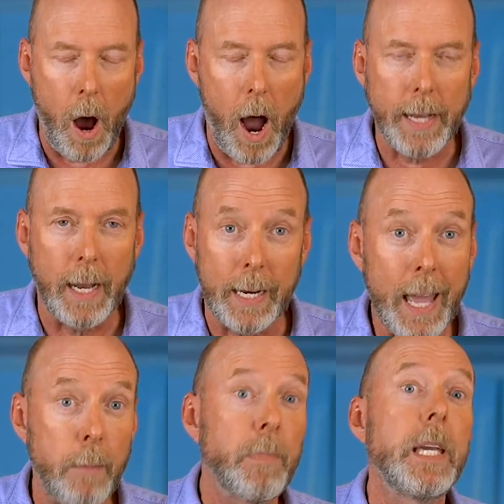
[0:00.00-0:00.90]
I got to
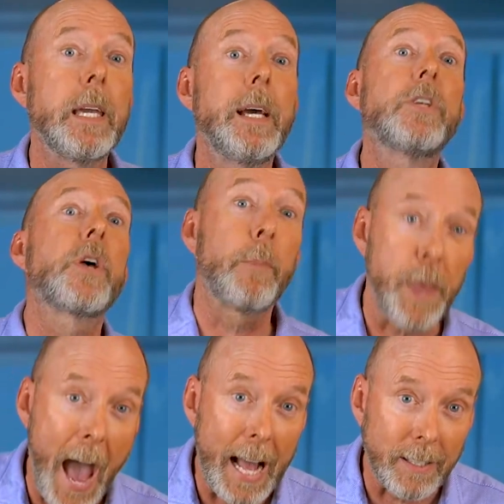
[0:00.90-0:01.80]
get me some of
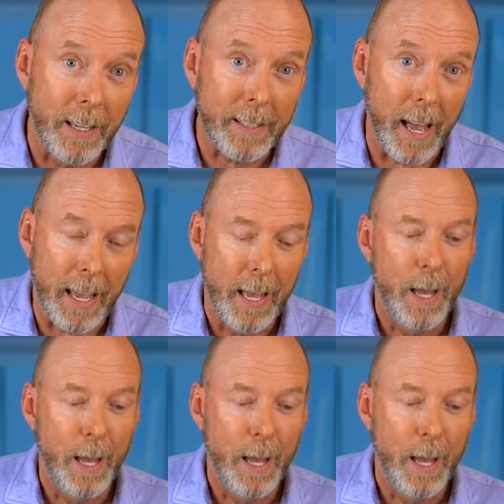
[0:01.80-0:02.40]
that, okay?